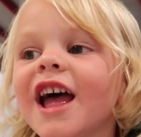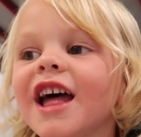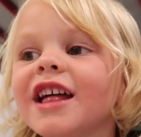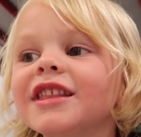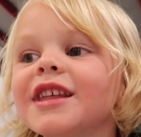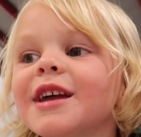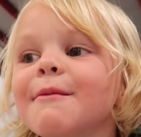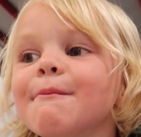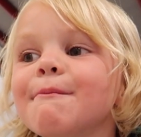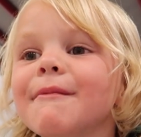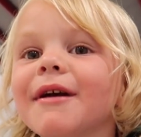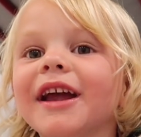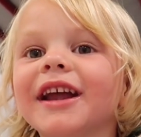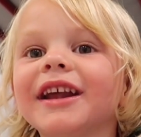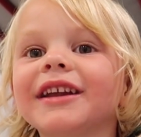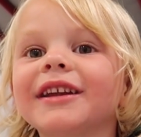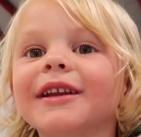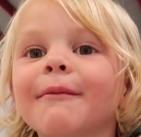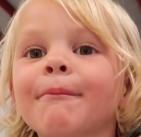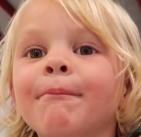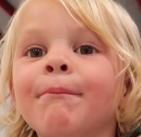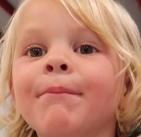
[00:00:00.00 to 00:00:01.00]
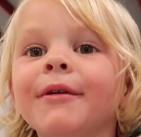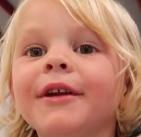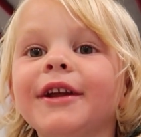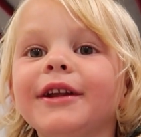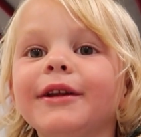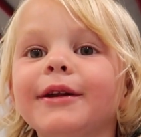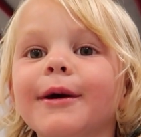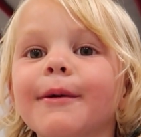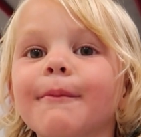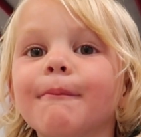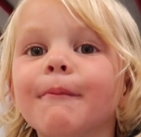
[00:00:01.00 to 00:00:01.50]
and they made a
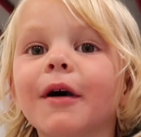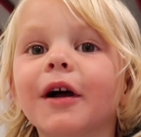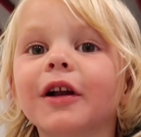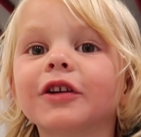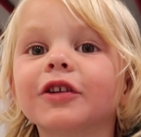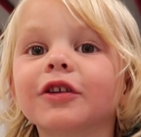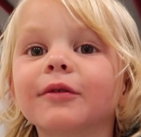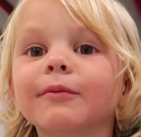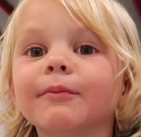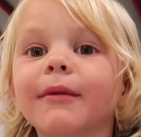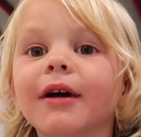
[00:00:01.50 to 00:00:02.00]
peanut butter